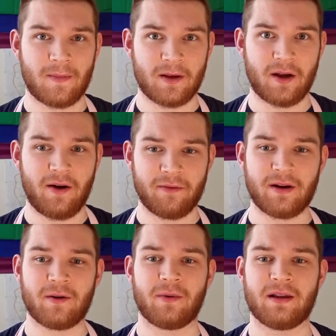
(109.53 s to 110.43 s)
cover
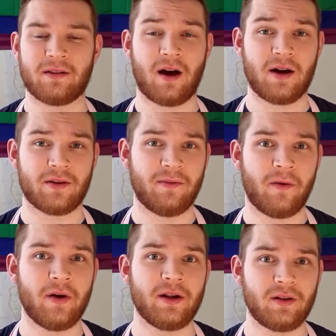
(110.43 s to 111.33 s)
it with either
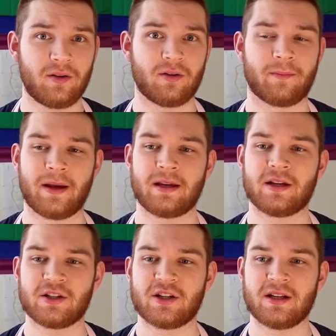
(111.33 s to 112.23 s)
foil or a
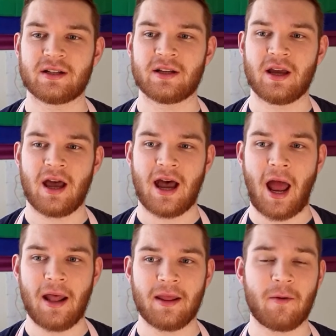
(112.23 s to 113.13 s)
baking sheet
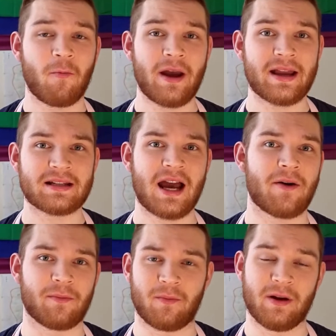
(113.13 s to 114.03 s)
and then weigh it
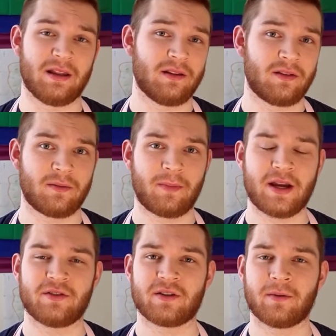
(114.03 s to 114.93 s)
down with
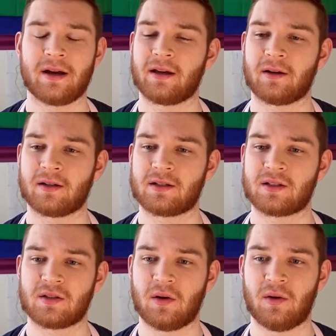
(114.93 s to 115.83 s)
pastry
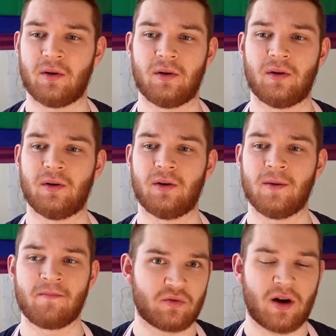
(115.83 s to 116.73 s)
weights
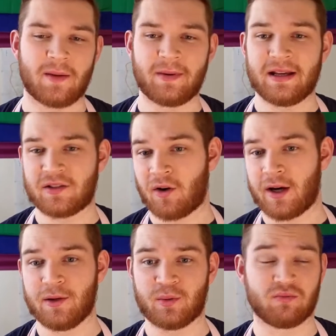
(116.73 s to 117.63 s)
or dry beans, or I
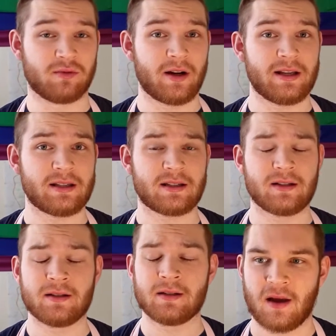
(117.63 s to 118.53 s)
use rice.
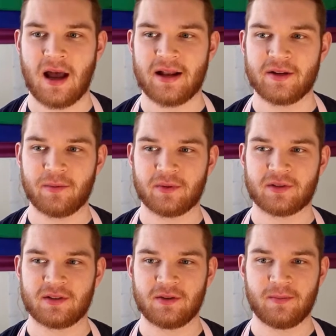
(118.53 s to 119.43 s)
And you
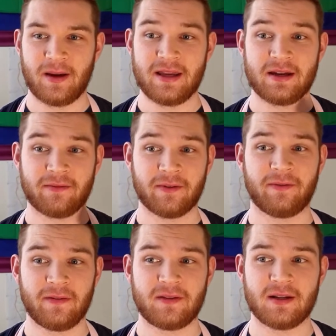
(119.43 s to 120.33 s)
want to bake it for
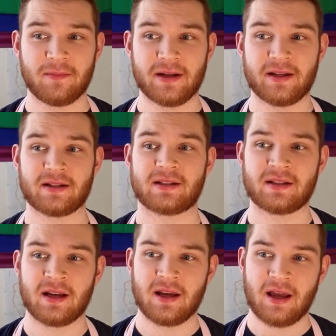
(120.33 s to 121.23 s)
15
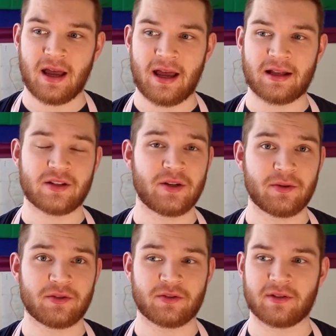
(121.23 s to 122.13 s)
minutes at
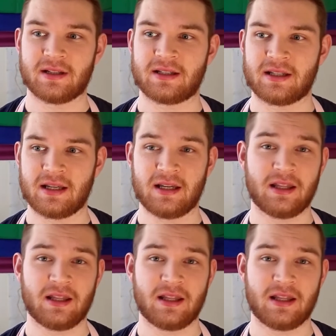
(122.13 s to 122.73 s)
200 degrees C,